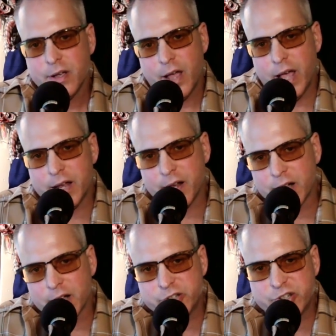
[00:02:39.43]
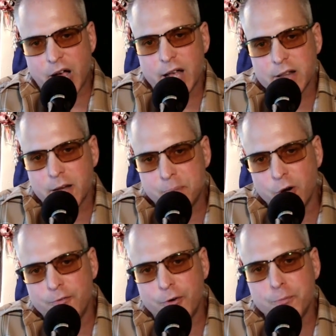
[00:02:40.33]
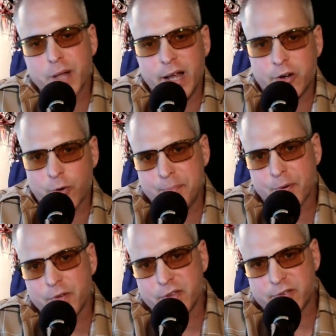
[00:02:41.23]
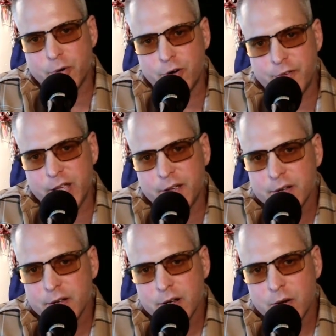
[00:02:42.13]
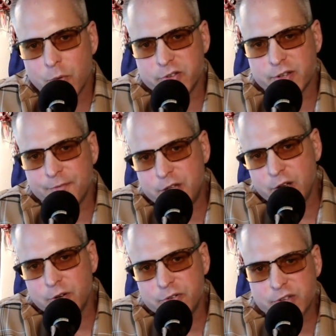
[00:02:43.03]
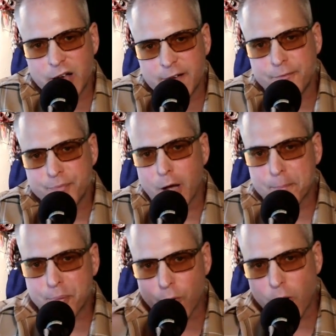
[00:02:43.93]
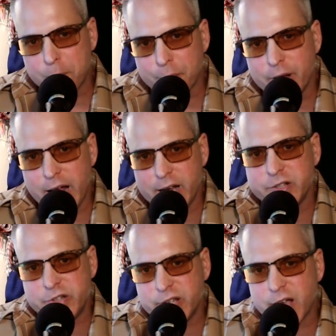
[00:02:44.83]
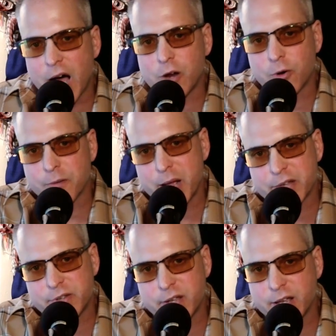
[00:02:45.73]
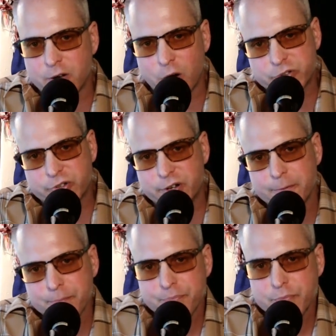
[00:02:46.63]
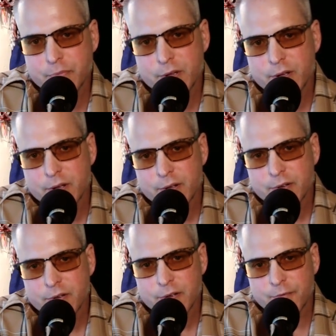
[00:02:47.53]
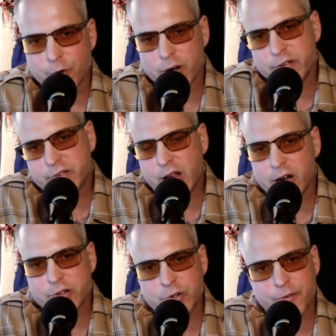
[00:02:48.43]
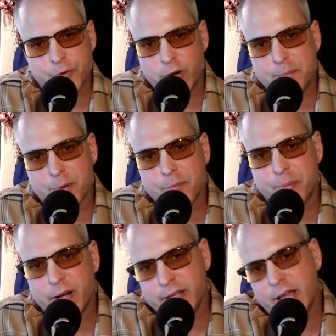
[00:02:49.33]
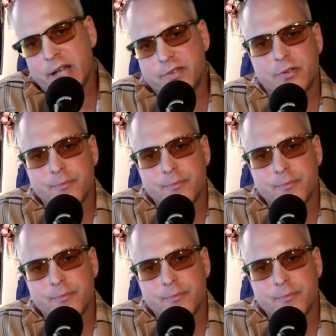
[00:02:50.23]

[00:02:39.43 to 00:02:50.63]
And Shia LaBeouf, who played Creeper in this movie, was accused of appropriating Chicano or Mexican culture for his character of Creeper, but yet